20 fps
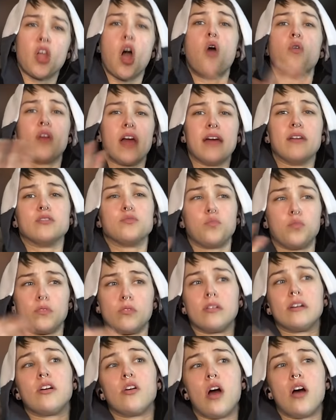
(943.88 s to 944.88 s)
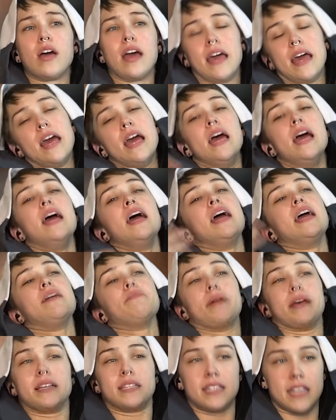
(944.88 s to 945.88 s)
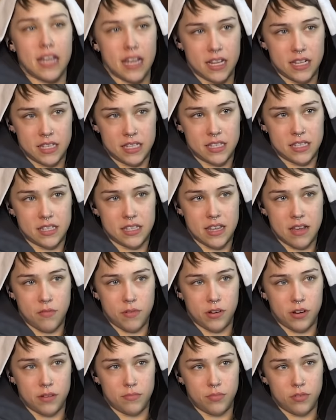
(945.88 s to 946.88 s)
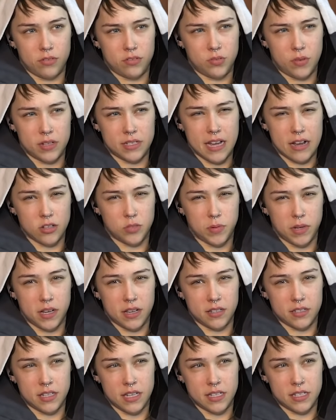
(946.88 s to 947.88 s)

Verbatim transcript: Okay, we're okay. It makes sense that we're in Bruce Wayne's house because